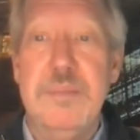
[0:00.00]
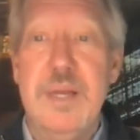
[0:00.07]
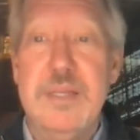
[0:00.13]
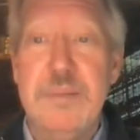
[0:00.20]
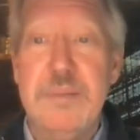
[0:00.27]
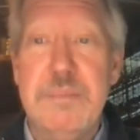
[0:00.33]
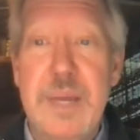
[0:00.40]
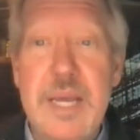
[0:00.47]

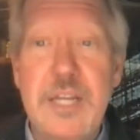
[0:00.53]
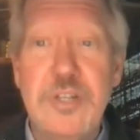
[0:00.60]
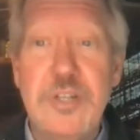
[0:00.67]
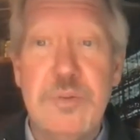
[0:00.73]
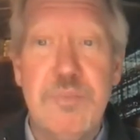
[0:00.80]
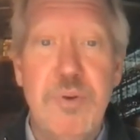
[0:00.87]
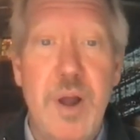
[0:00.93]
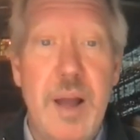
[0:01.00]
as a major
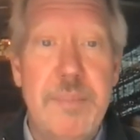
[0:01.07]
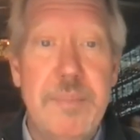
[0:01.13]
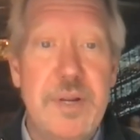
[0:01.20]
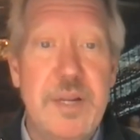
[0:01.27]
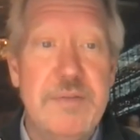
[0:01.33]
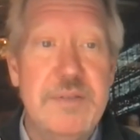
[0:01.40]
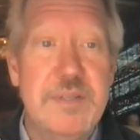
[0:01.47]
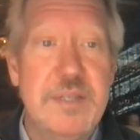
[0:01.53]

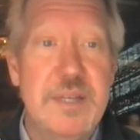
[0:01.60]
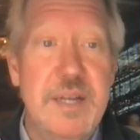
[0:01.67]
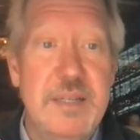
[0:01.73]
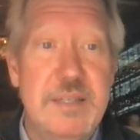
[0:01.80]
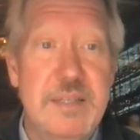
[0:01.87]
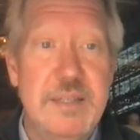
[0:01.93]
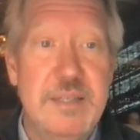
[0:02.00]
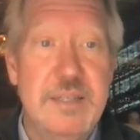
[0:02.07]
property of
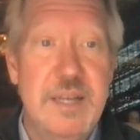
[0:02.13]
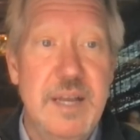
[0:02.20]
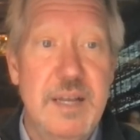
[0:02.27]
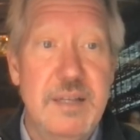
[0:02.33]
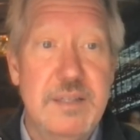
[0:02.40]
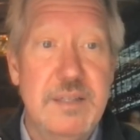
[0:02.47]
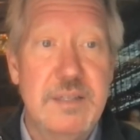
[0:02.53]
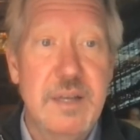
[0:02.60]
senescent
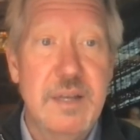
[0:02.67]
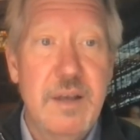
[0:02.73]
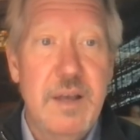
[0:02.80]
cells.